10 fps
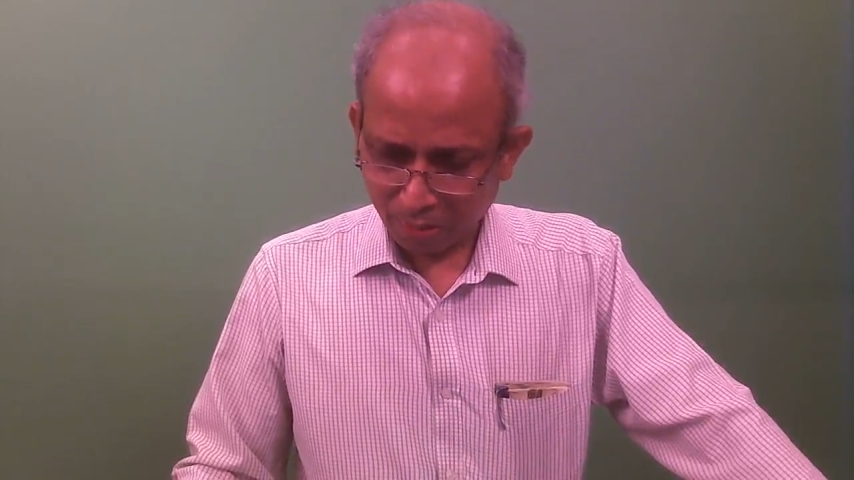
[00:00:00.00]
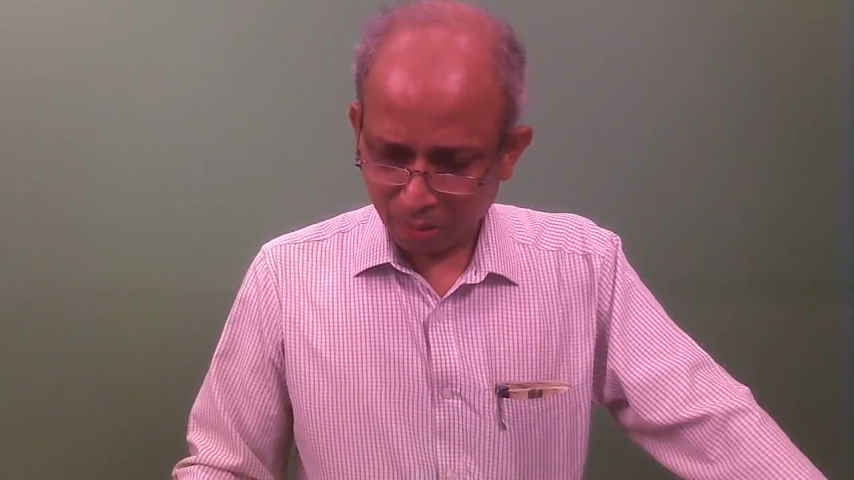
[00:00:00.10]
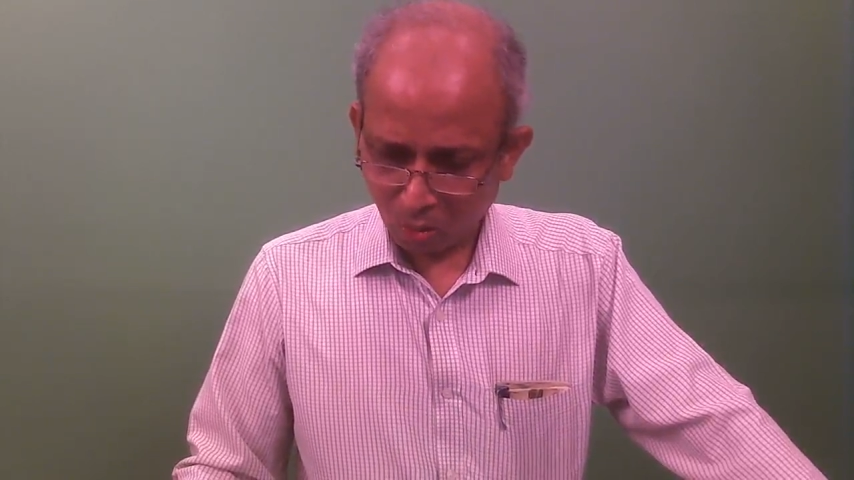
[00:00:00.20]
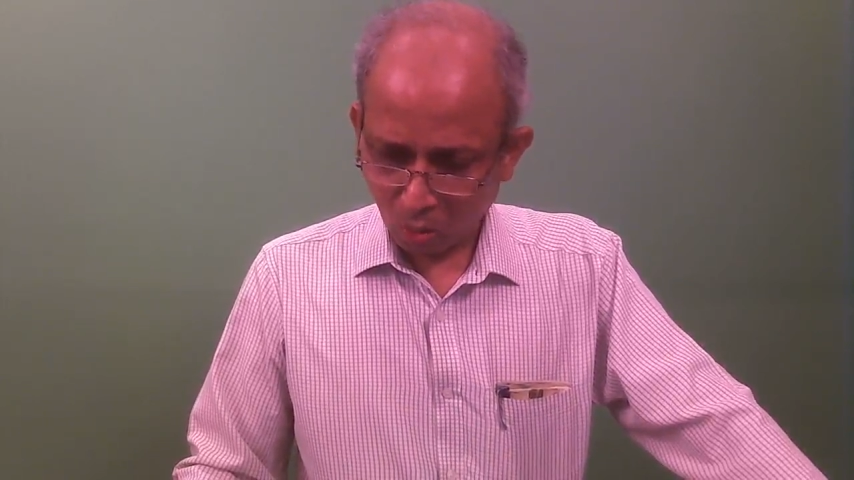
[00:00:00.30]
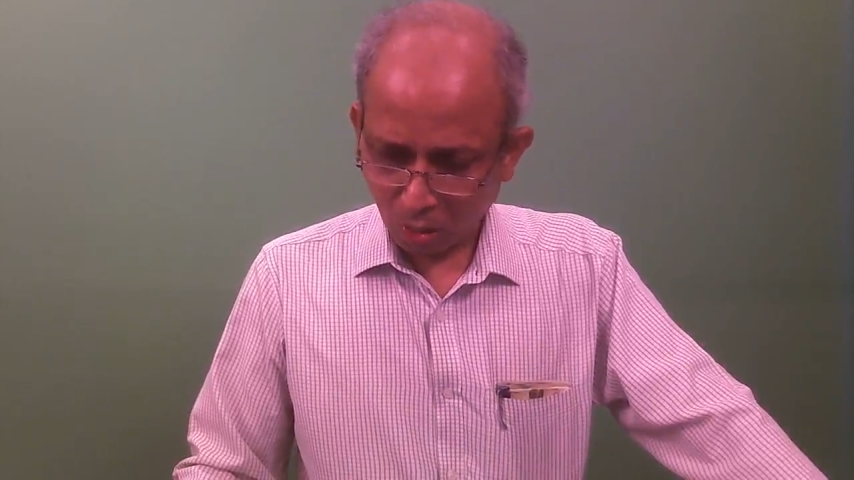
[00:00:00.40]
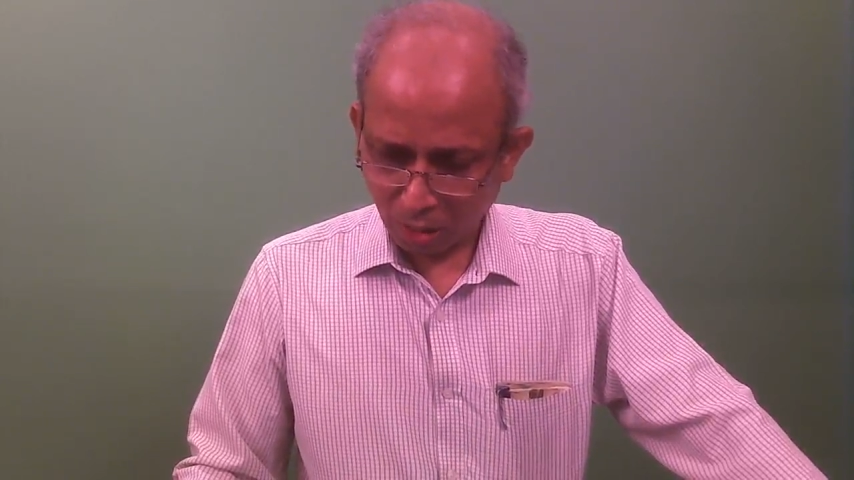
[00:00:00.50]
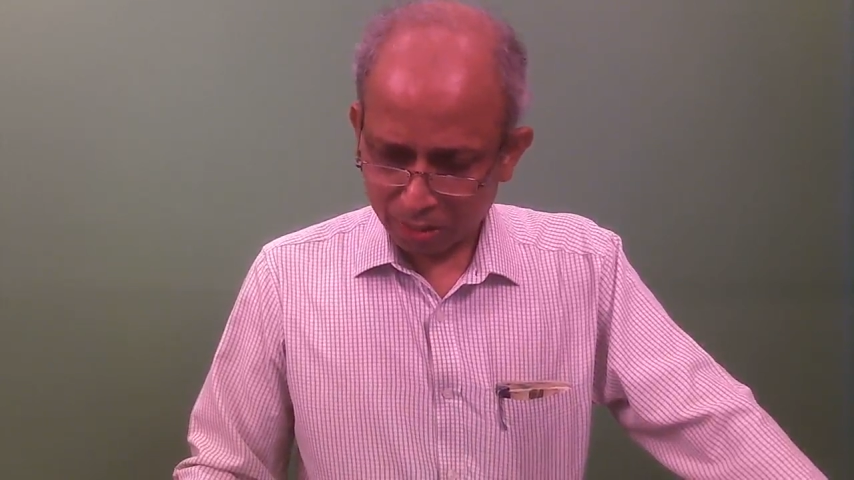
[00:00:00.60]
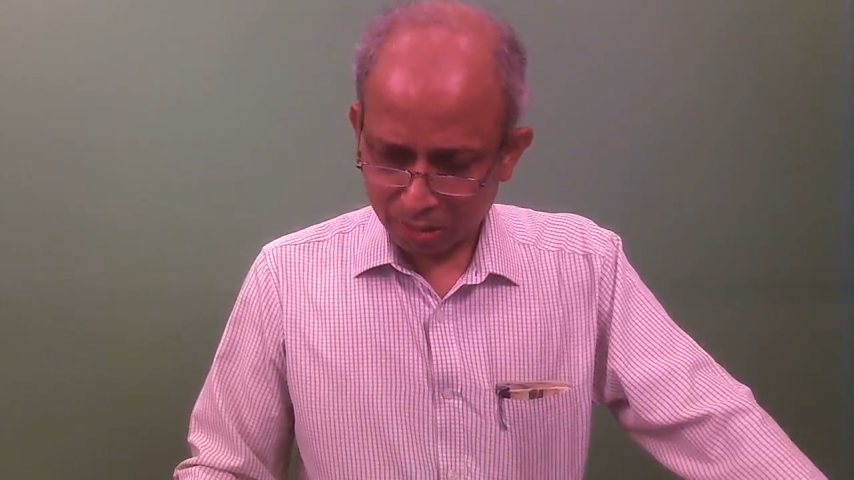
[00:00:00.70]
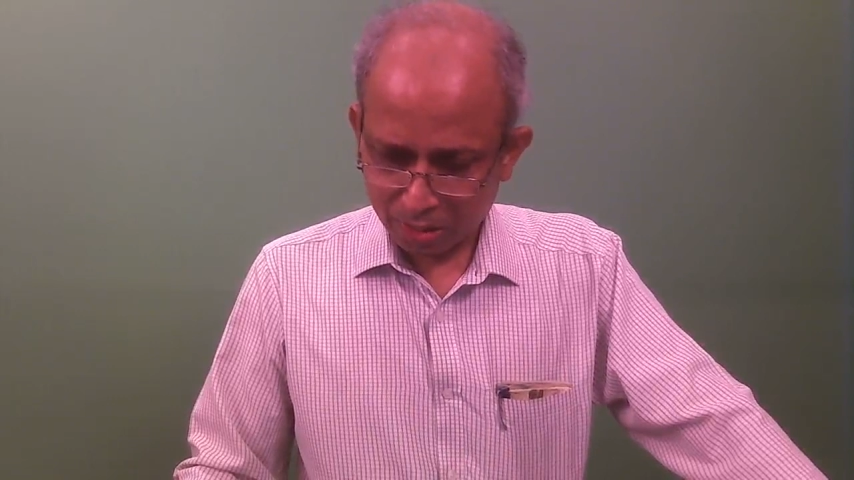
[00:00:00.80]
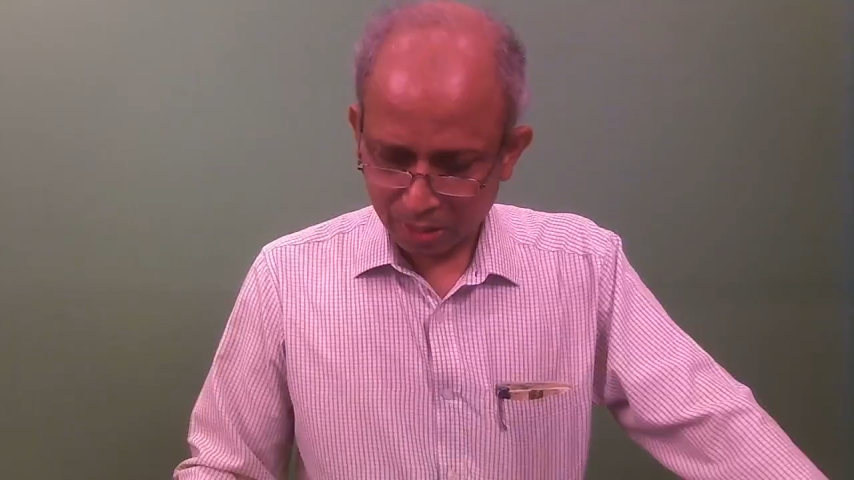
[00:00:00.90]
a
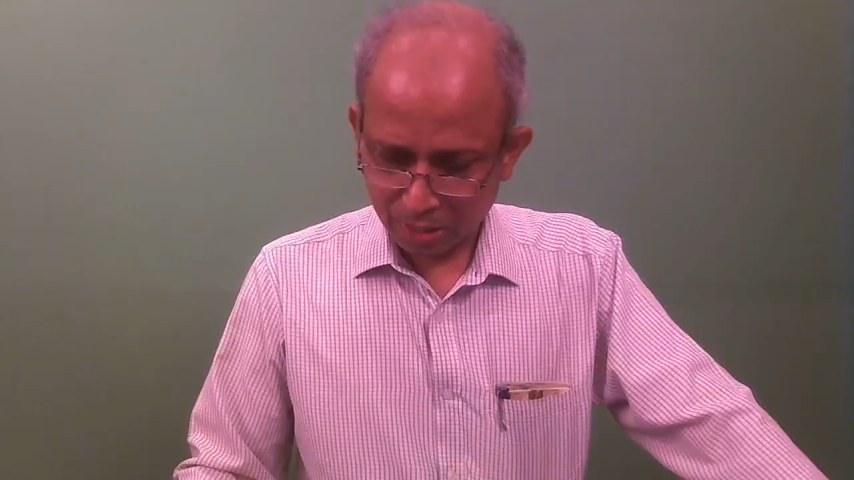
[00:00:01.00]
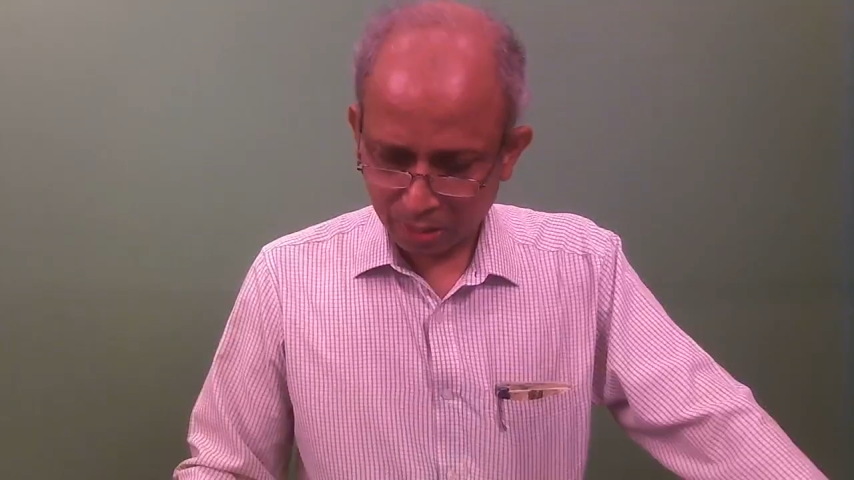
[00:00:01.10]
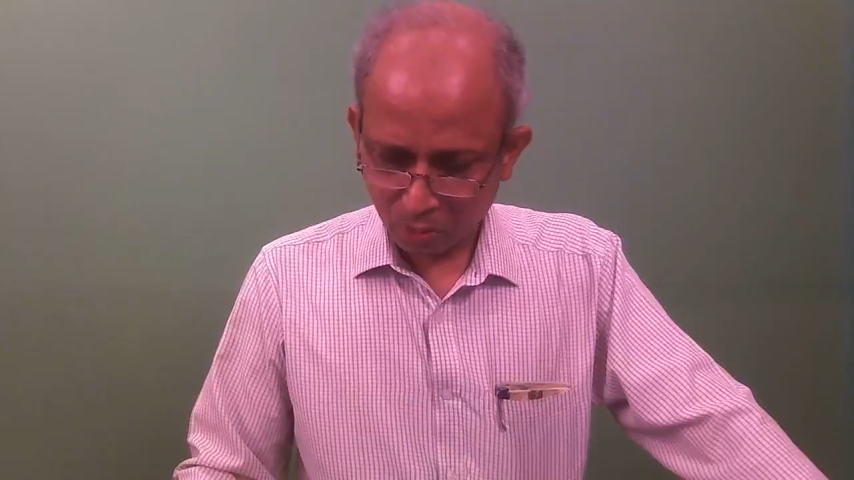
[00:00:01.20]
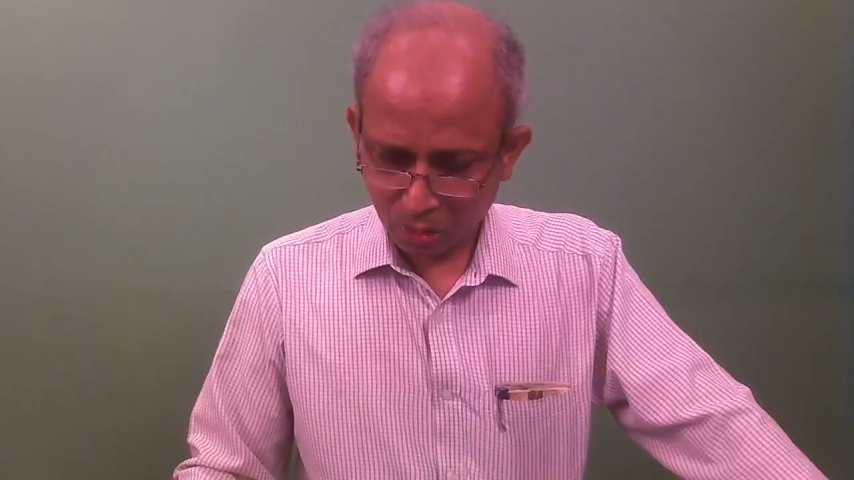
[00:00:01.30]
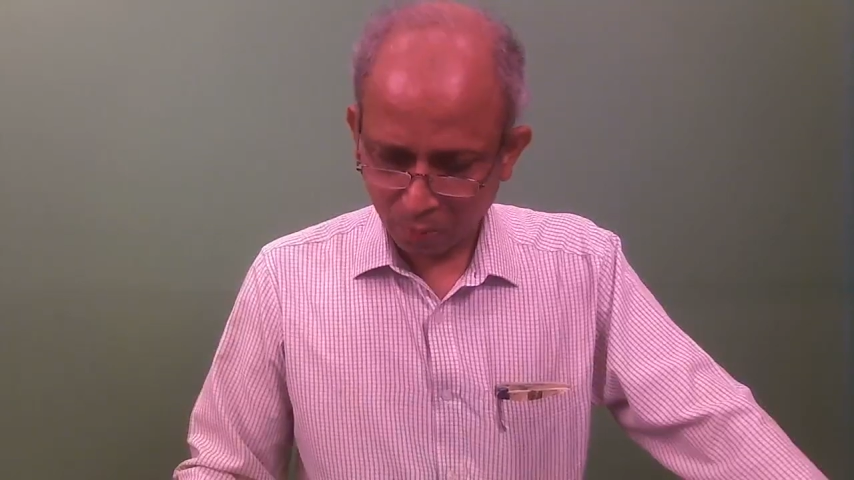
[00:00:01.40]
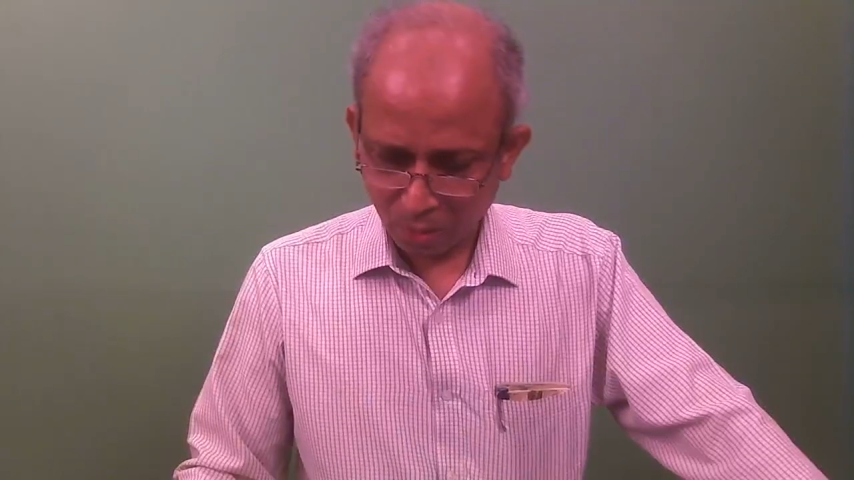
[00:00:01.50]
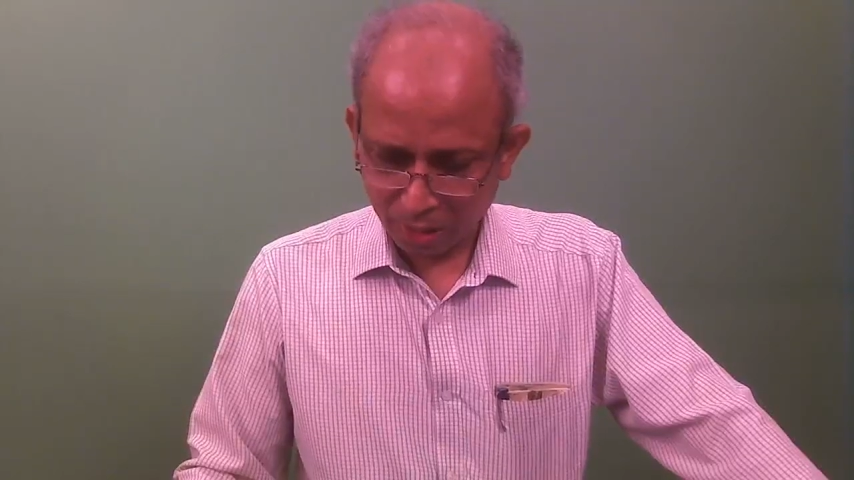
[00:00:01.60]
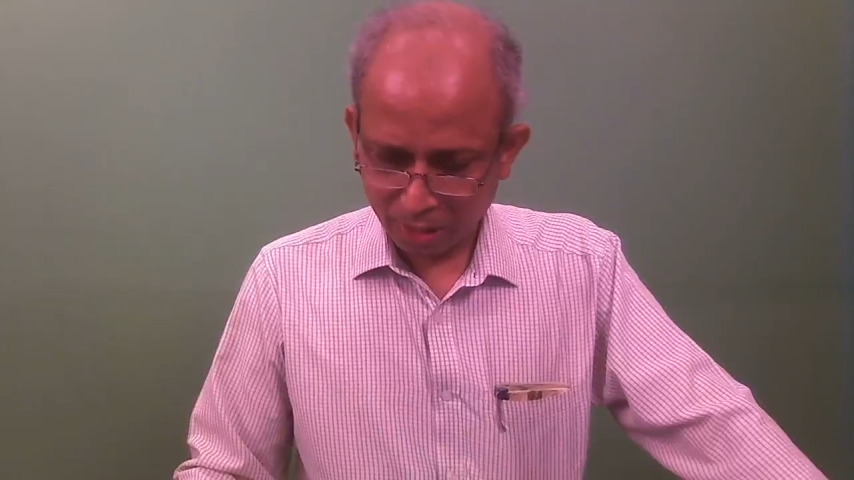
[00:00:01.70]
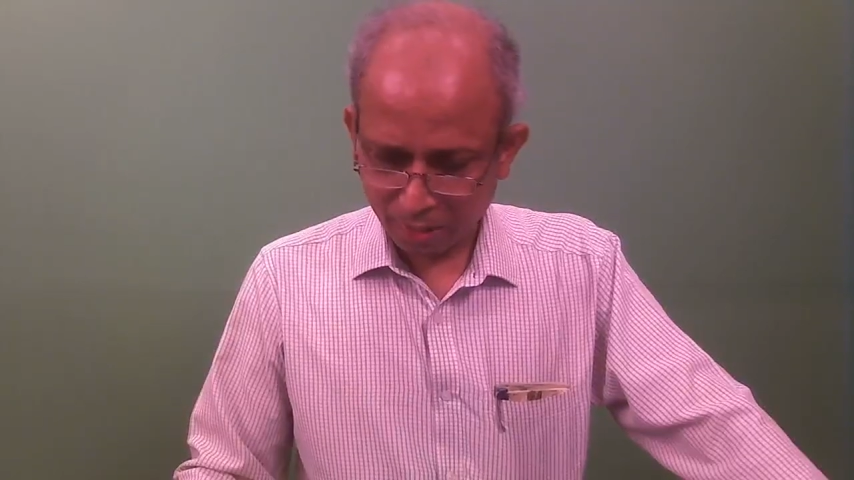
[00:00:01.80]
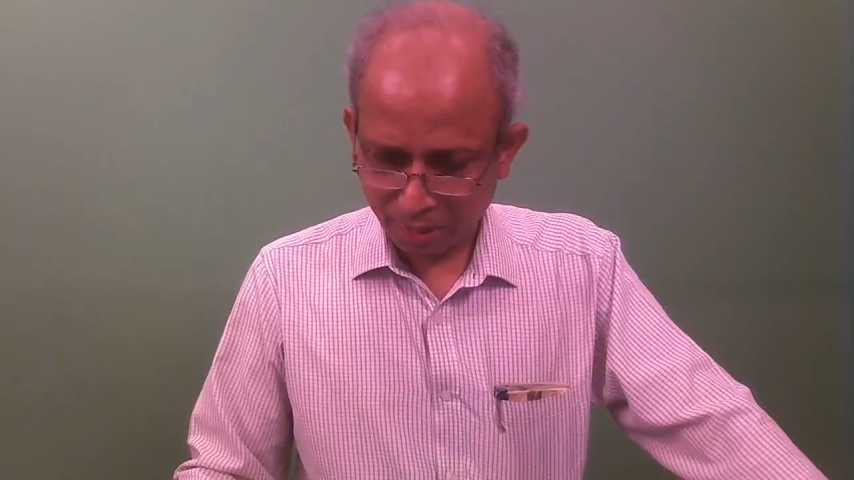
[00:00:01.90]
low-cost unipolar